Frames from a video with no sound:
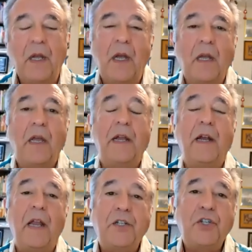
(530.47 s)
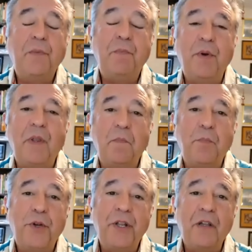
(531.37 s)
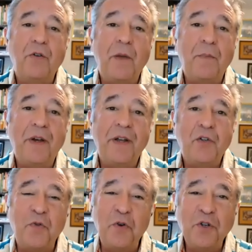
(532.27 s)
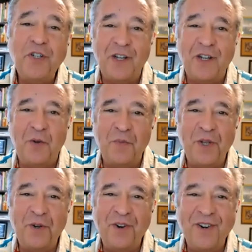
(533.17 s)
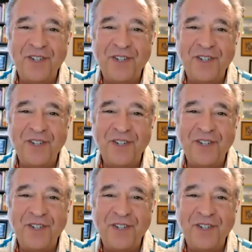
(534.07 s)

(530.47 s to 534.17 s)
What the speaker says: And a lot cheaper than putting grandma into a nursing home, or